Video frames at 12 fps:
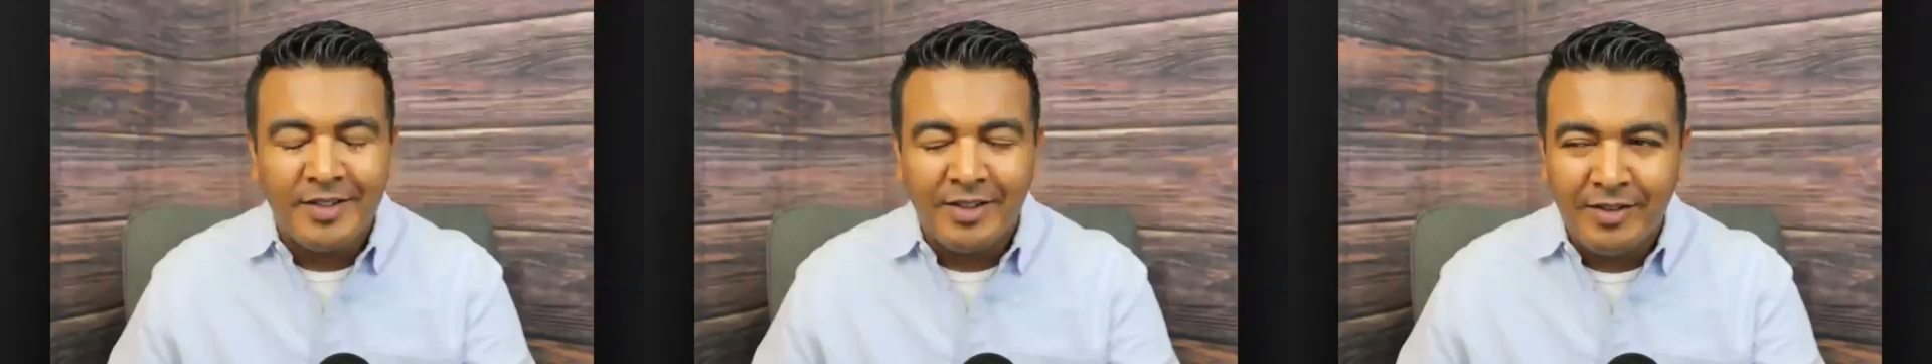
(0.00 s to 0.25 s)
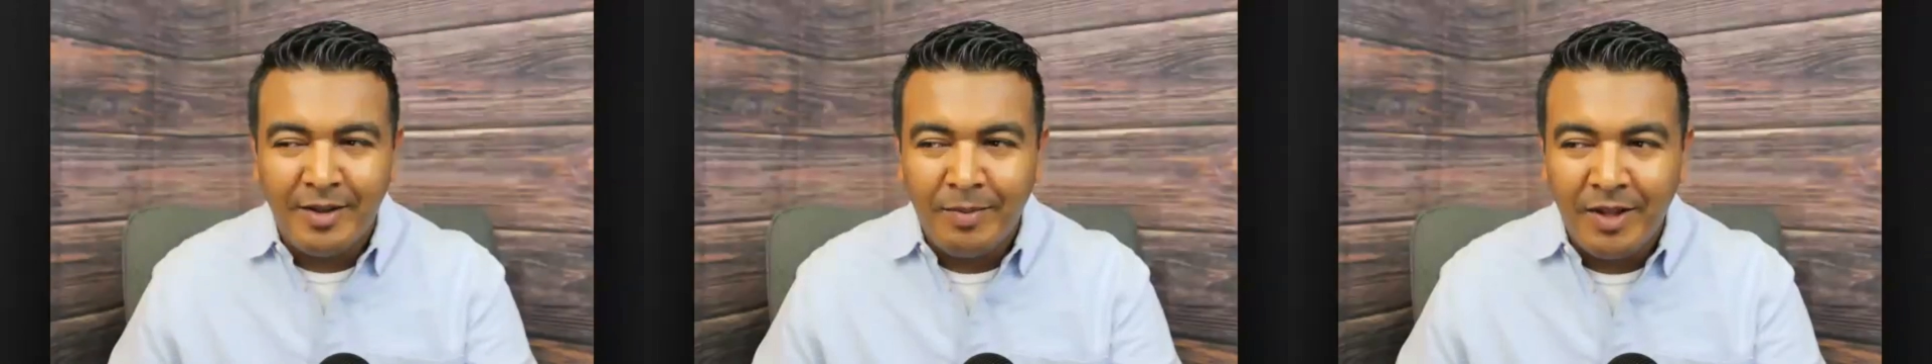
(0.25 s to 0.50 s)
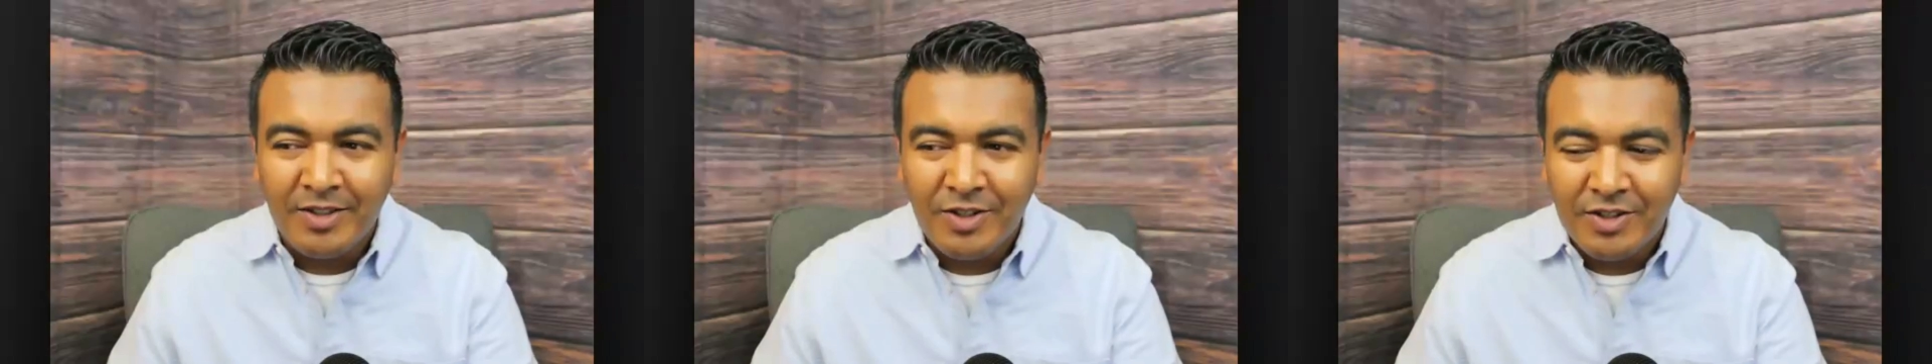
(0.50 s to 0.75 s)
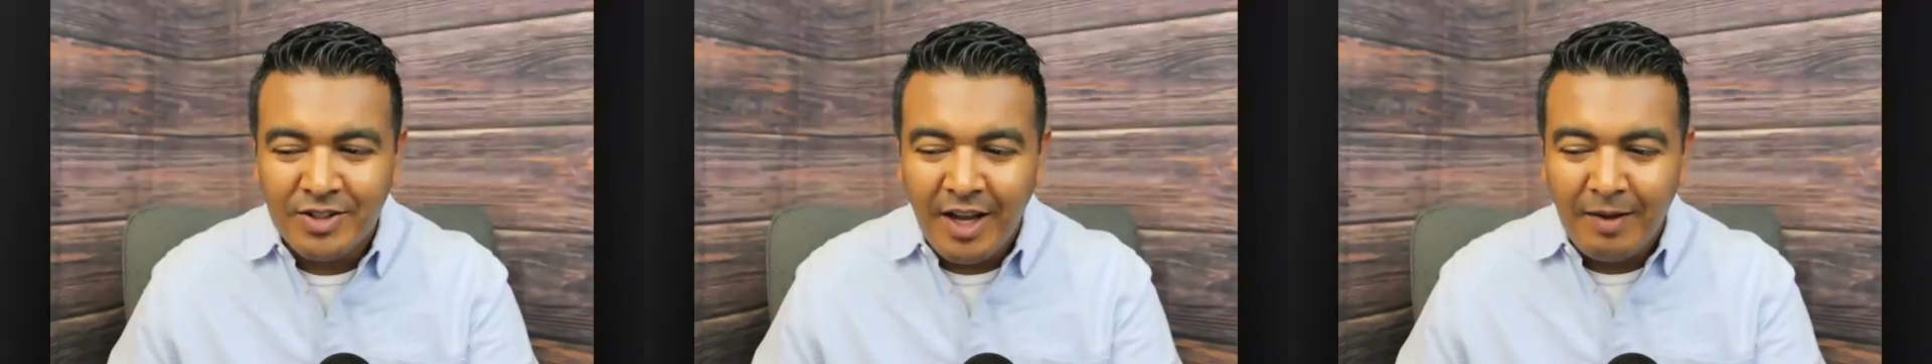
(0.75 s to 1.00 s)
Something
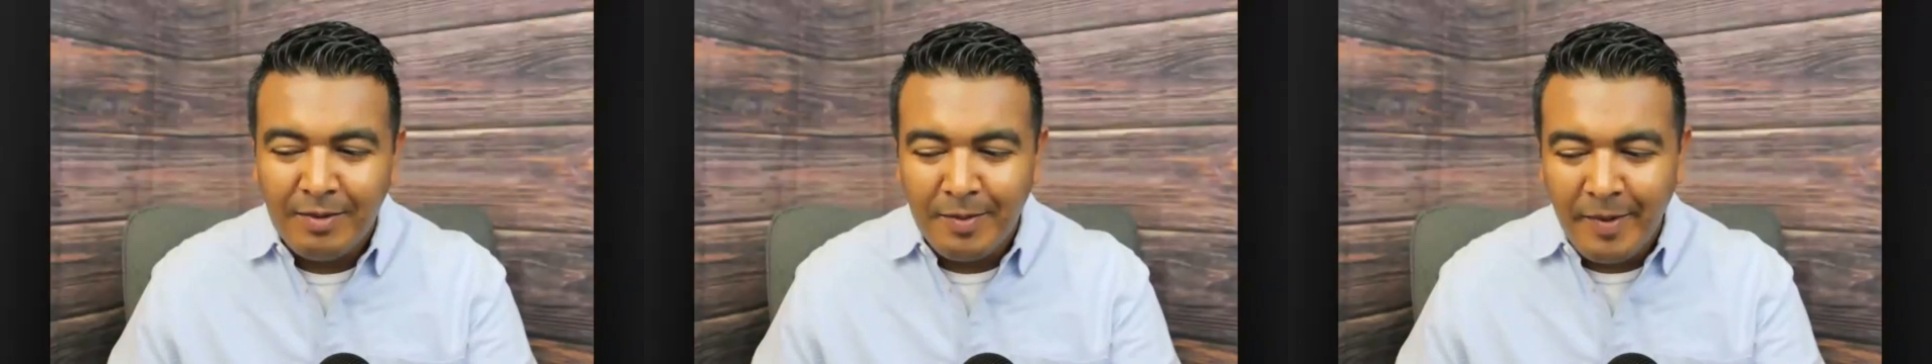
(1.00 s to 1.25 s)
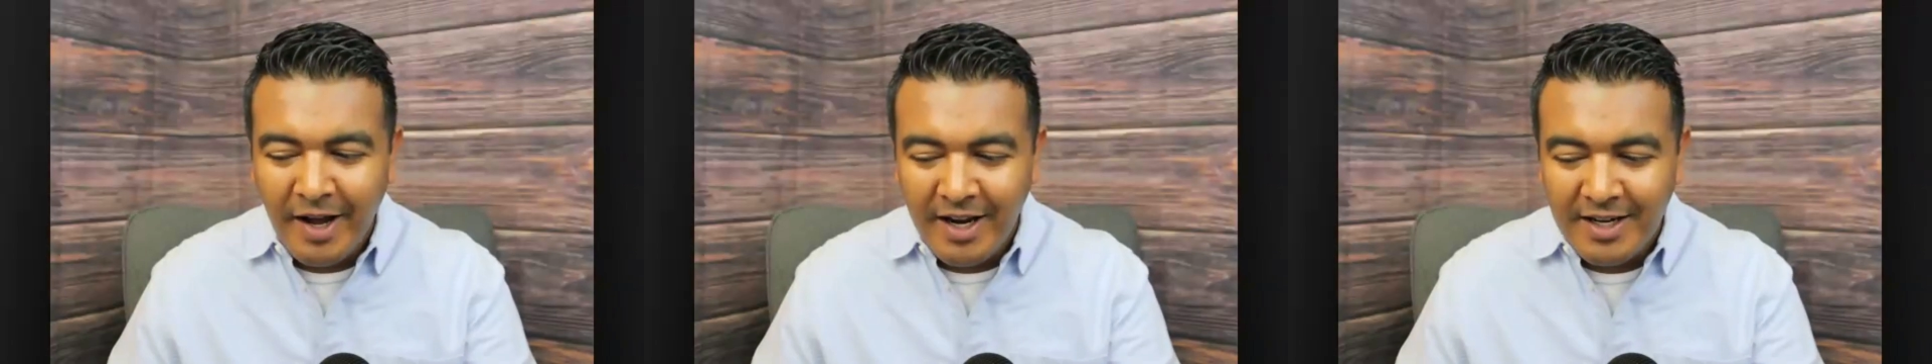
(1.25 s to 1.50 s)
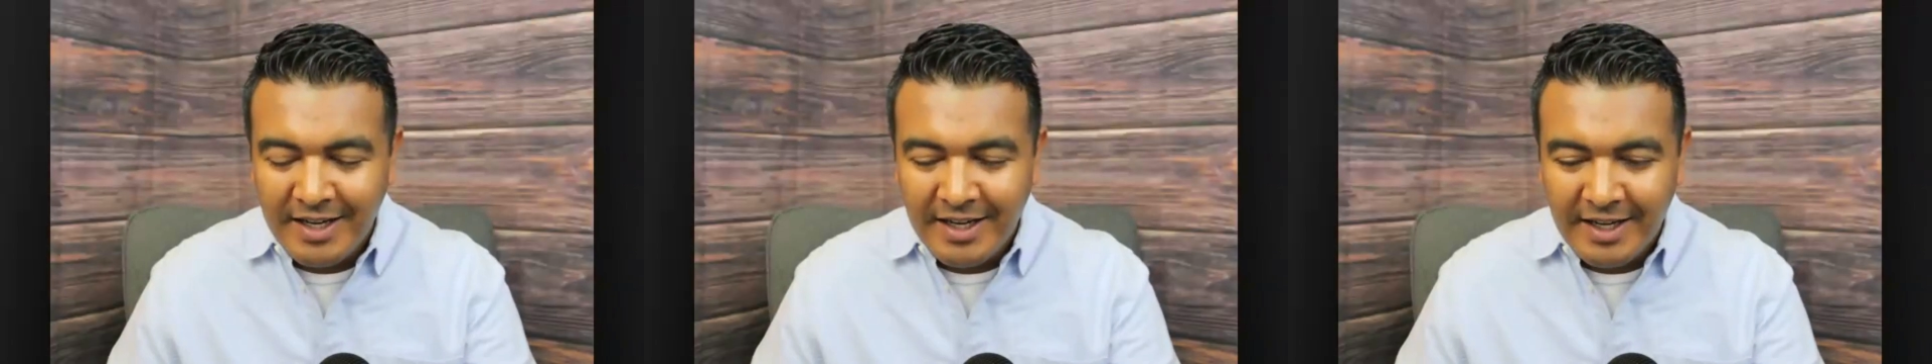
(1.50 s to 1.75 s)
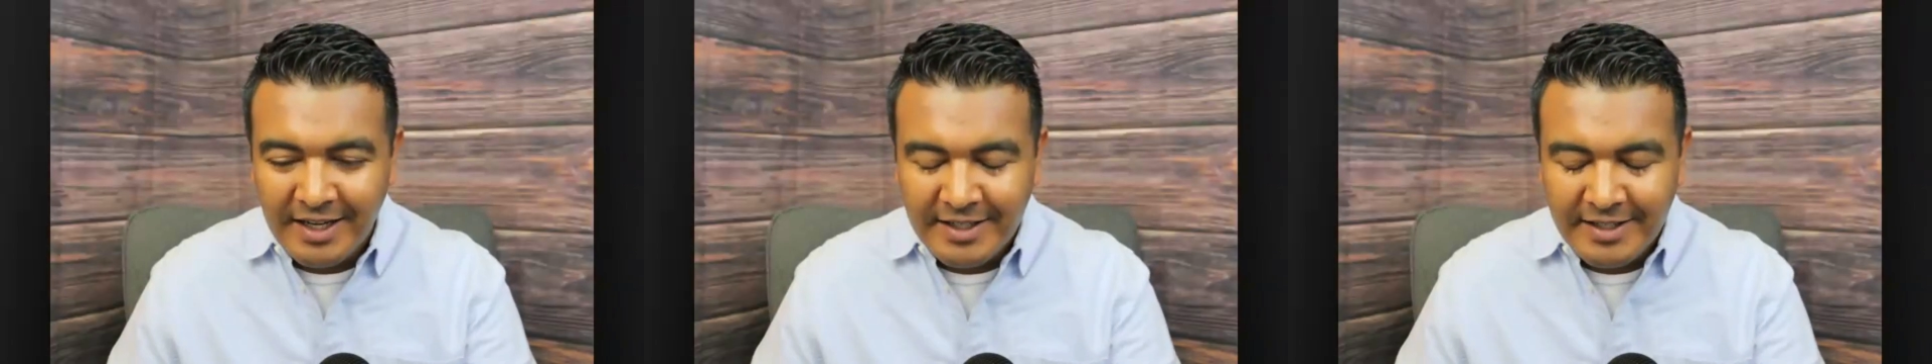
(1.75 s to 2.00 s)
just came to mind
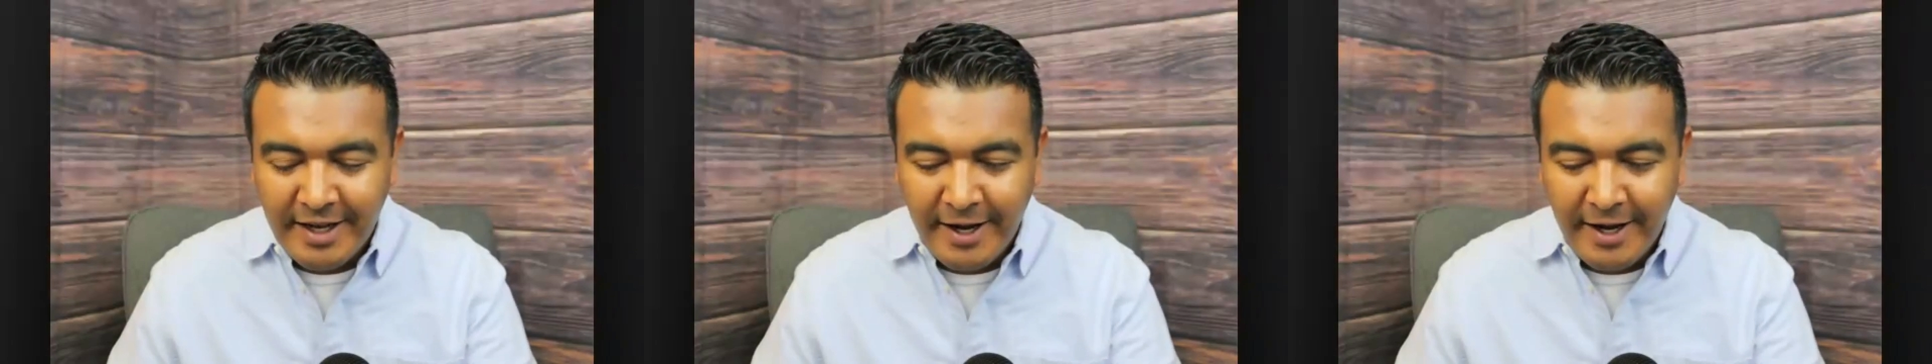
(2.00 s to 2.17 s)
is